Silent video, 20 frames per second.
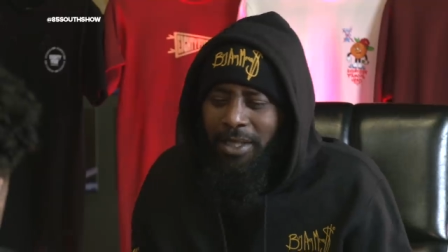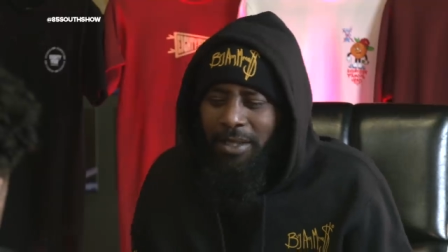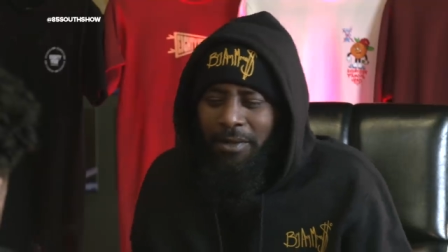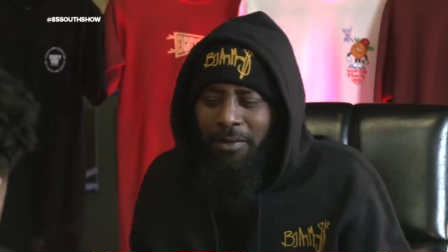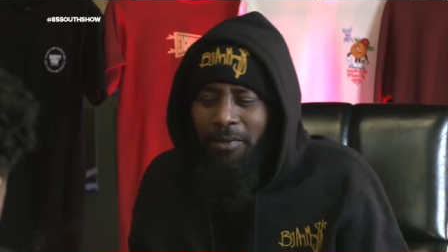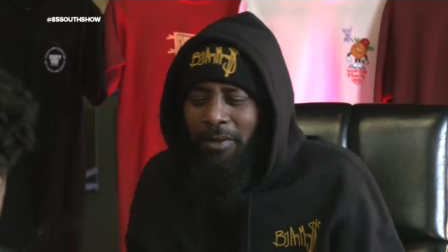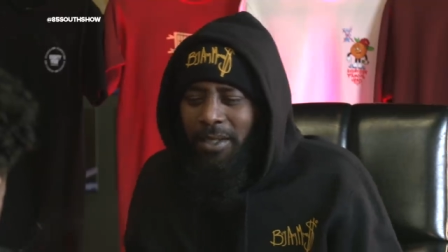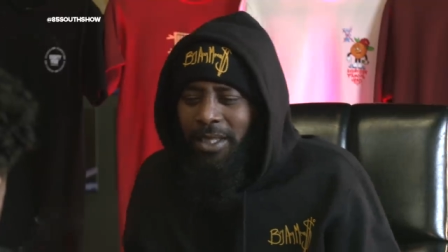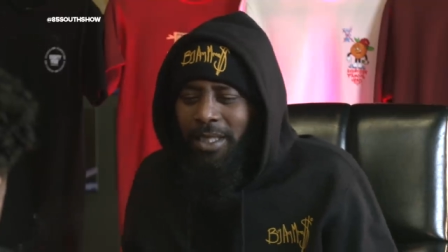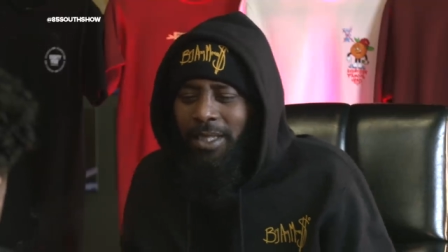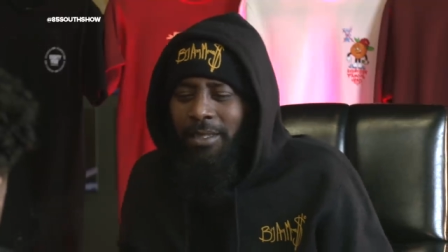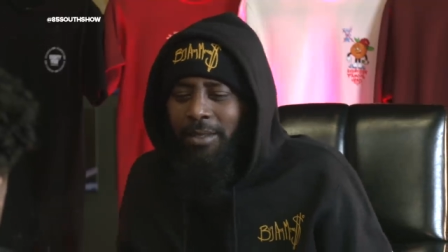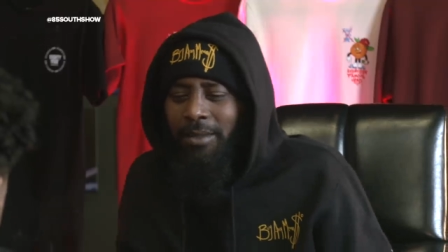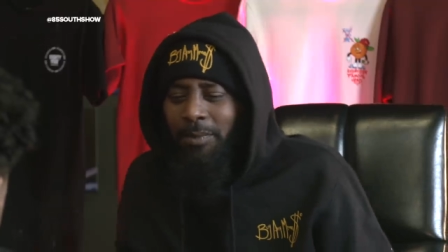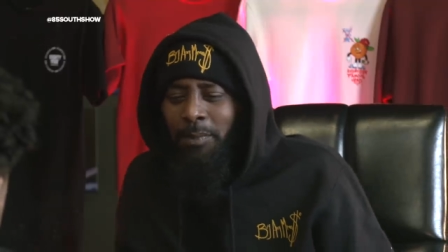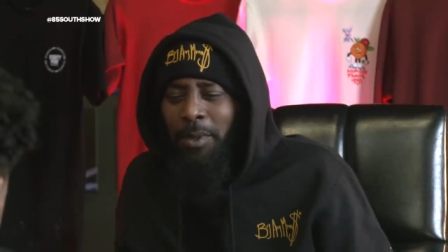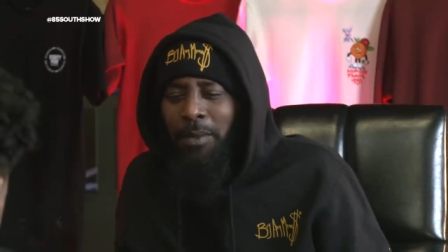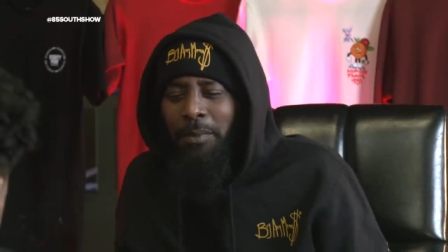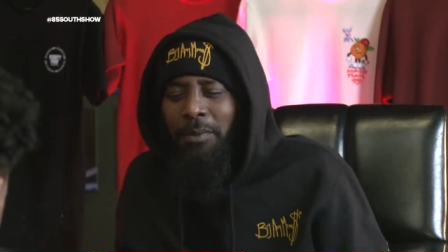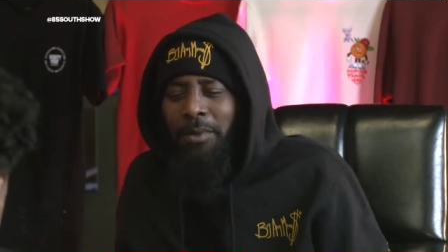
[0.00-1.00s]

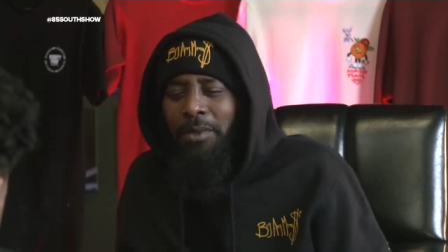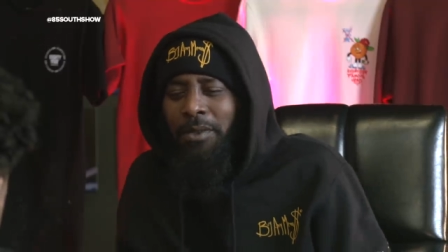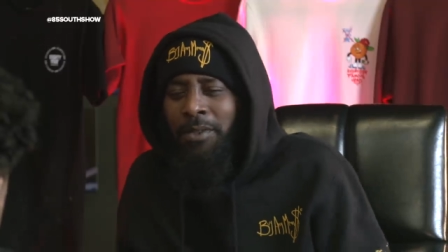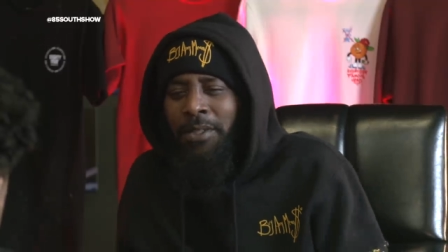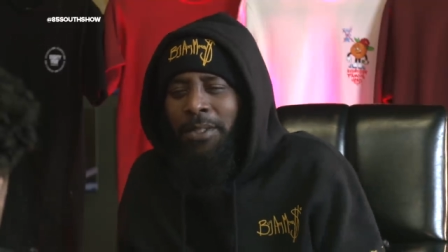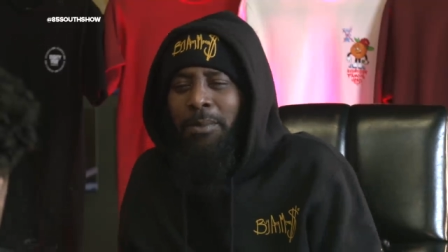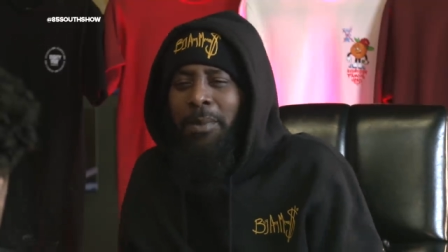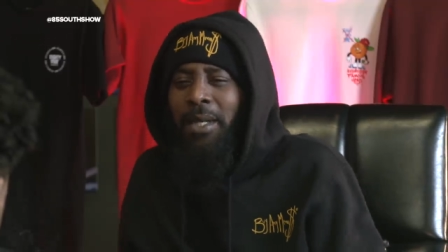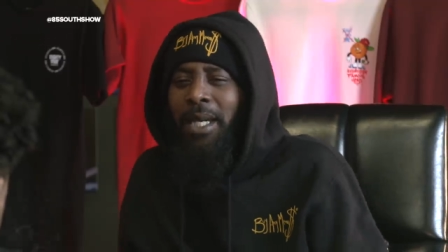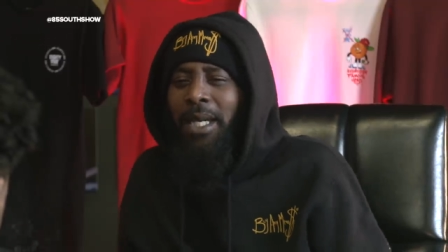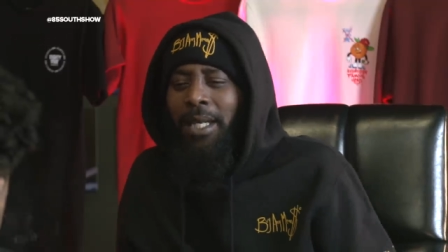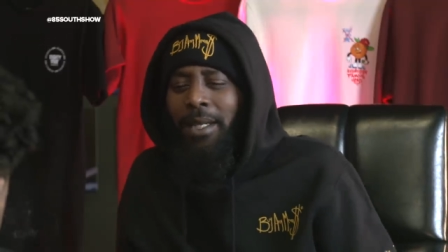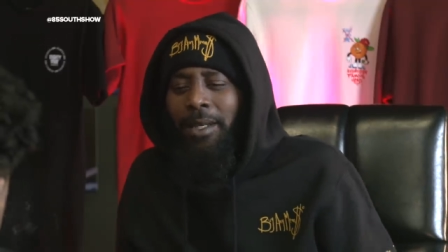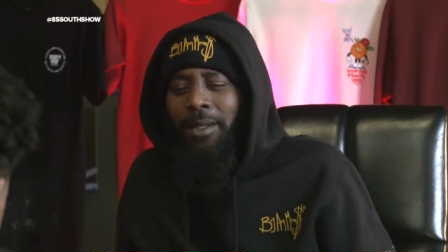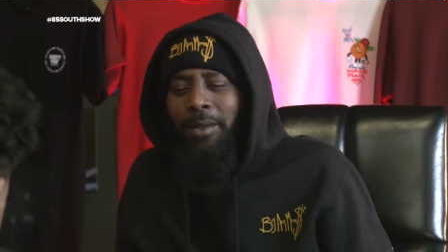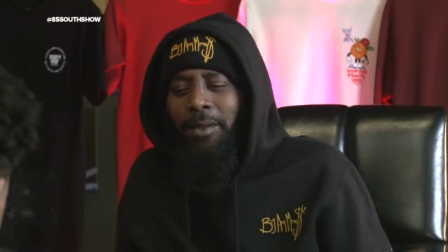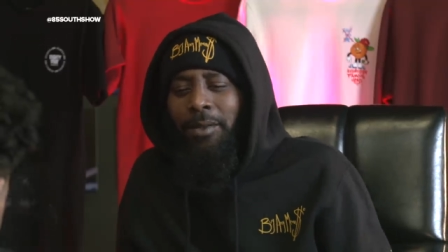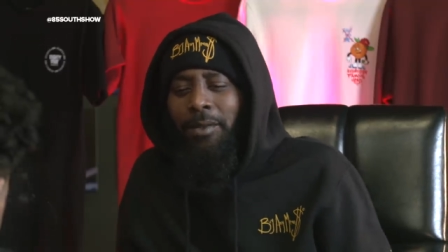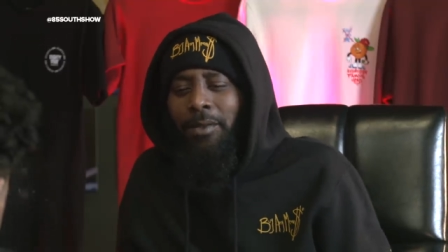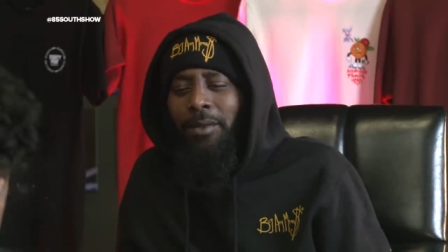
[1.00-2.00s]
motherfuckers, people, somebody
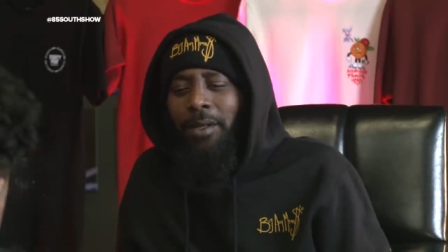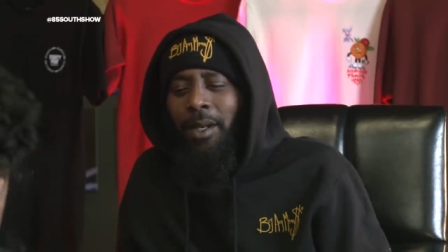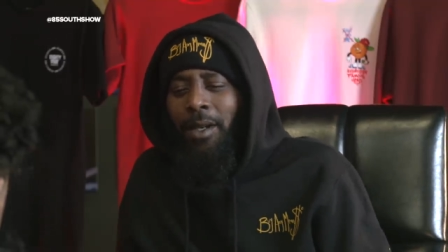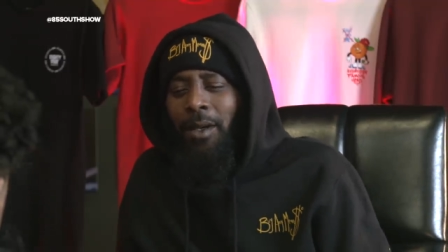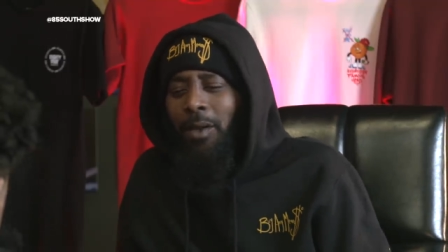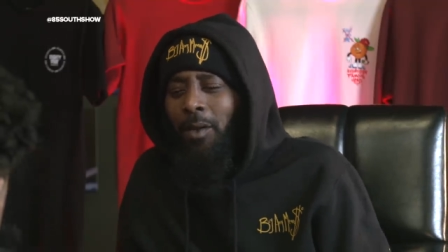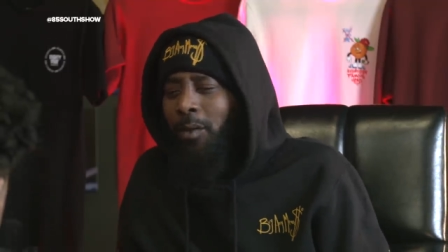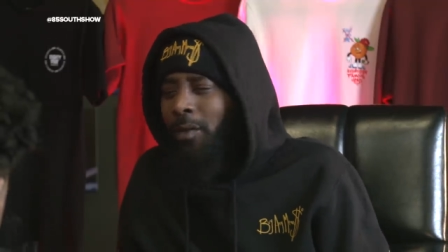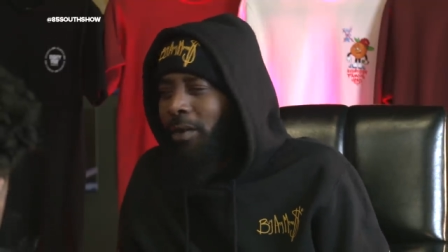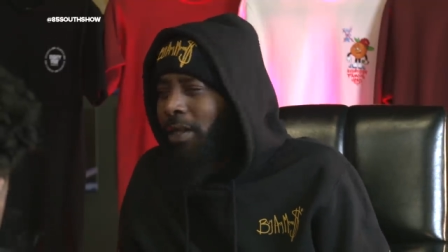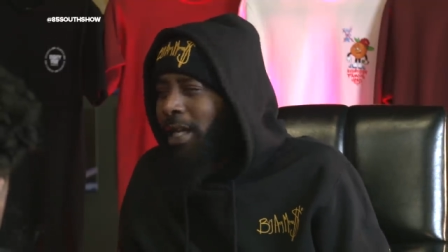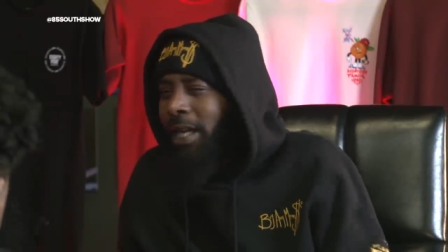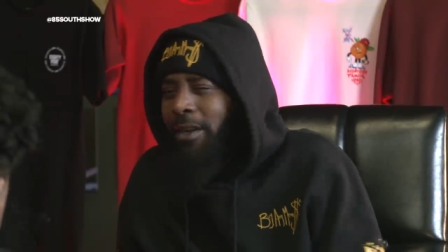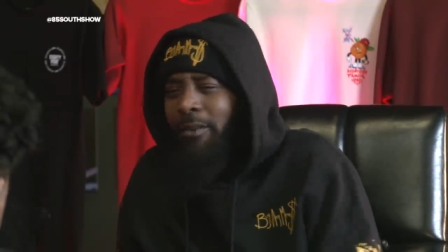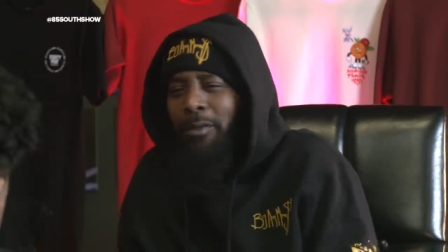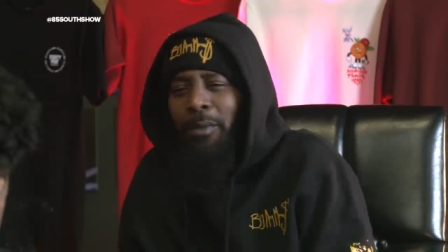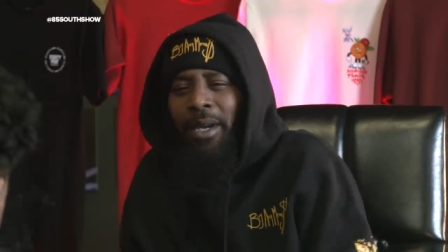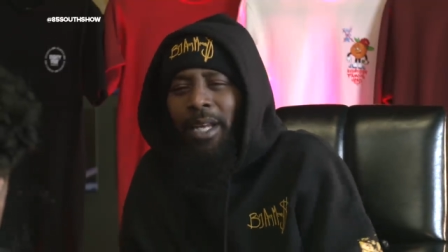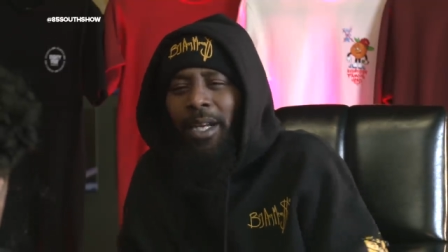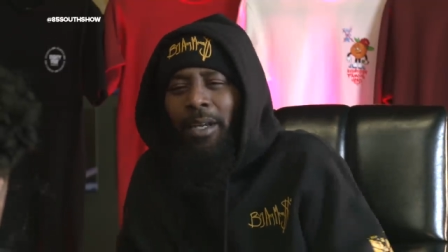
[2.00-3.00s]
gonna,
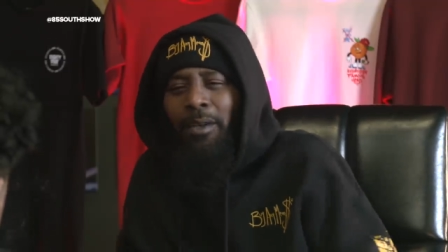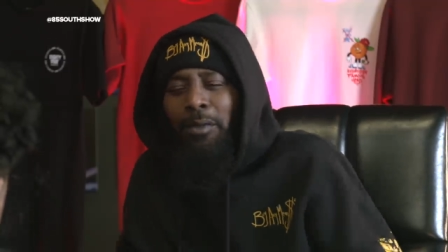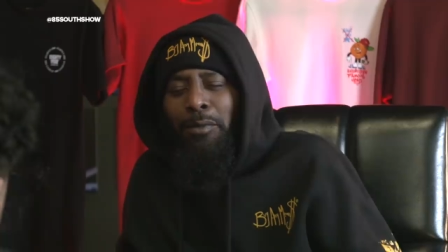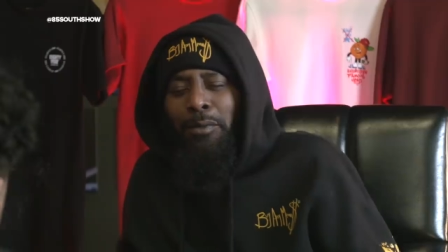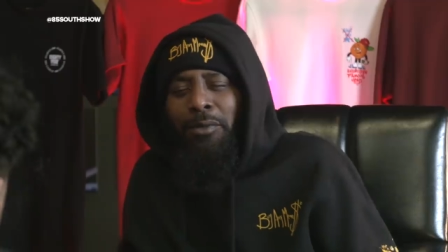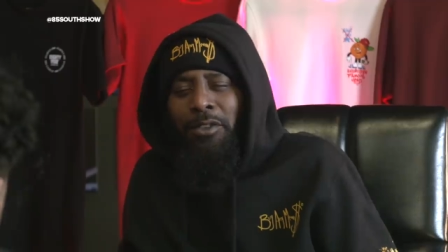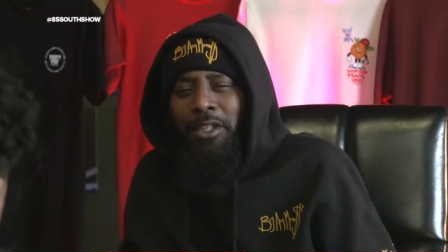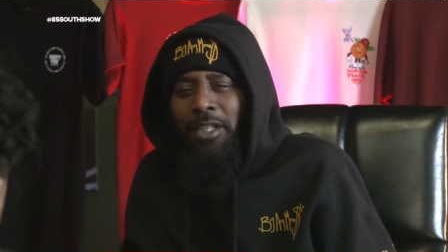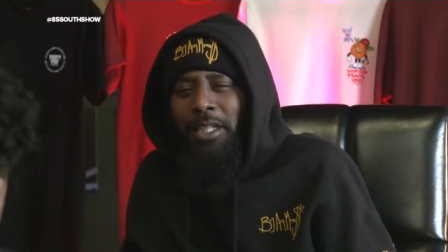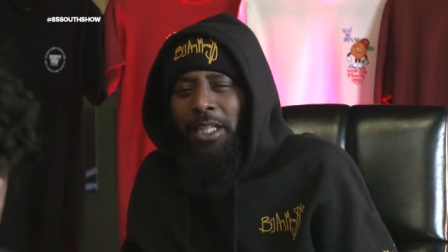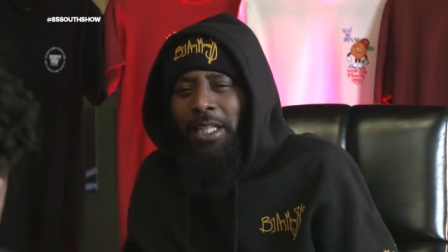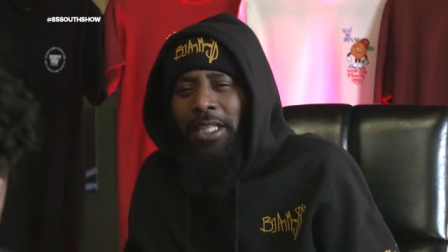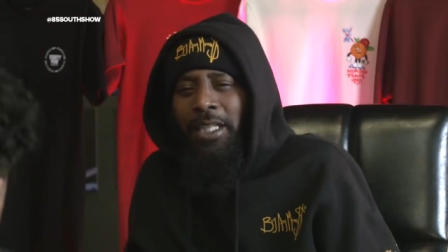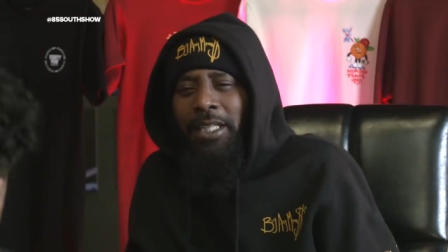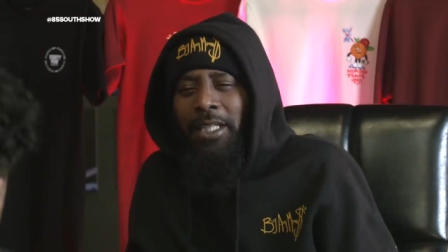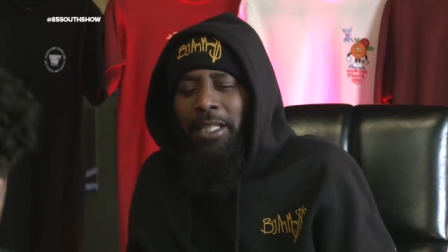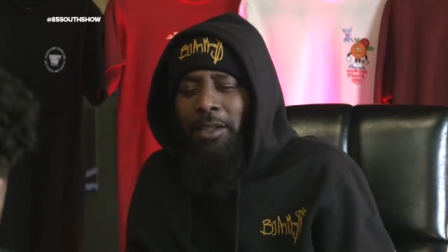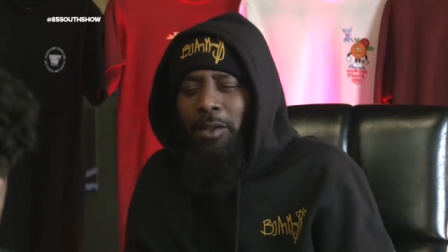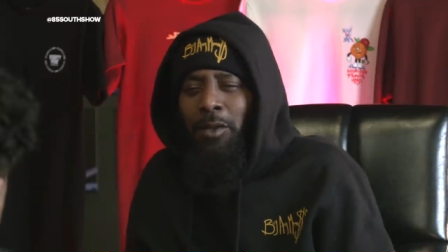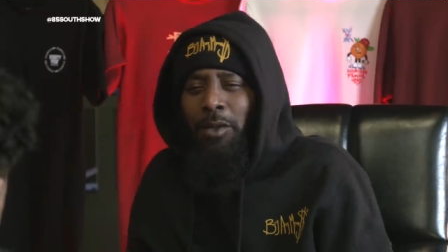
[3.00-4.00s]
everybody gonna feel like
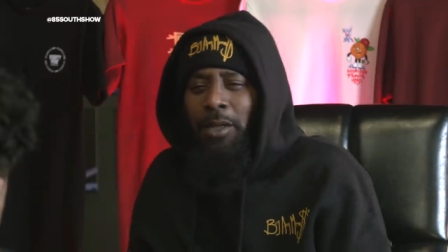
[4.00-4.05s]
that.